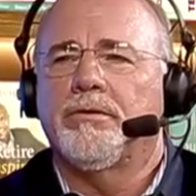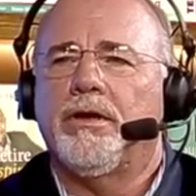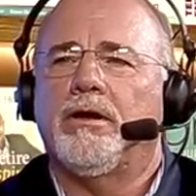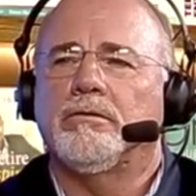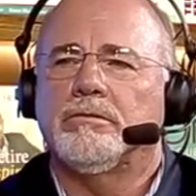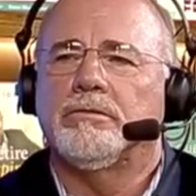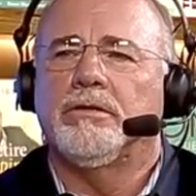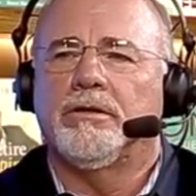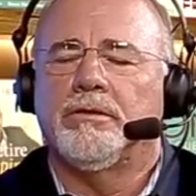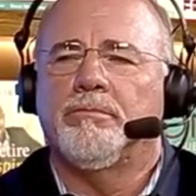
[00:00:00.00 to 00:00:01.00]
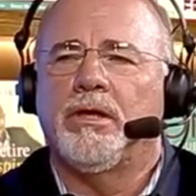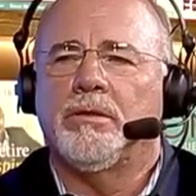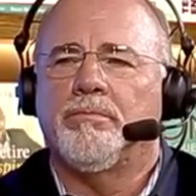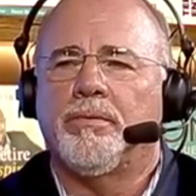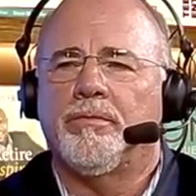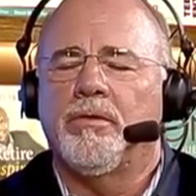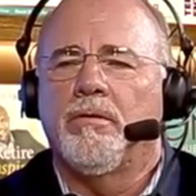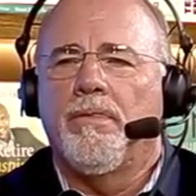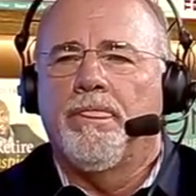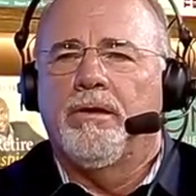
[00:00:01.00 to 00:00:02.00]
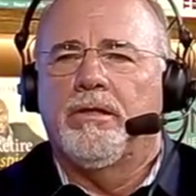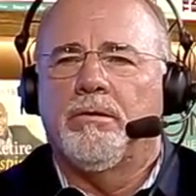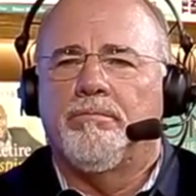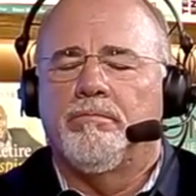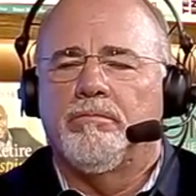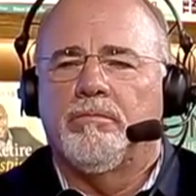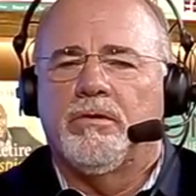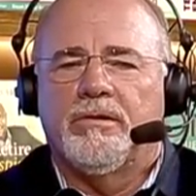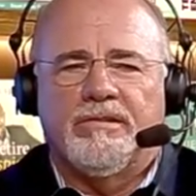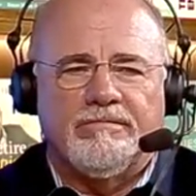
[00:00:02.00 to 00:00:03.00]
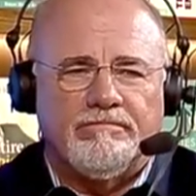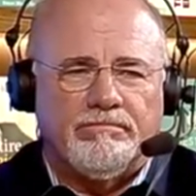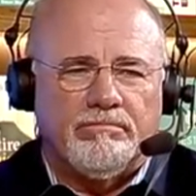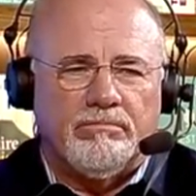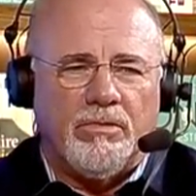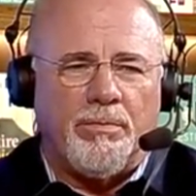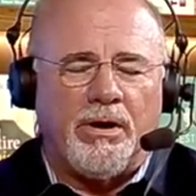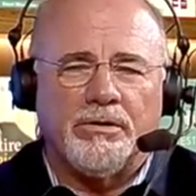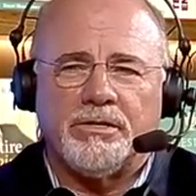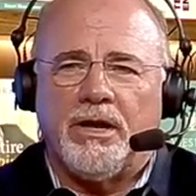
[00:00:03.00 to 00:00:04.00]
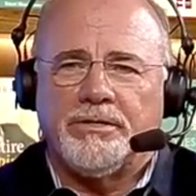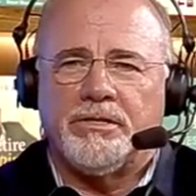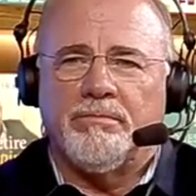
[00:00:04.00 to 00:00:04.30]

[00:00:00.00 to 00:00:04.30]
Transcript: Yeah, yeah. The, yeah, the, he's the oldest, and, the, he's kind of taking over the the, parasites.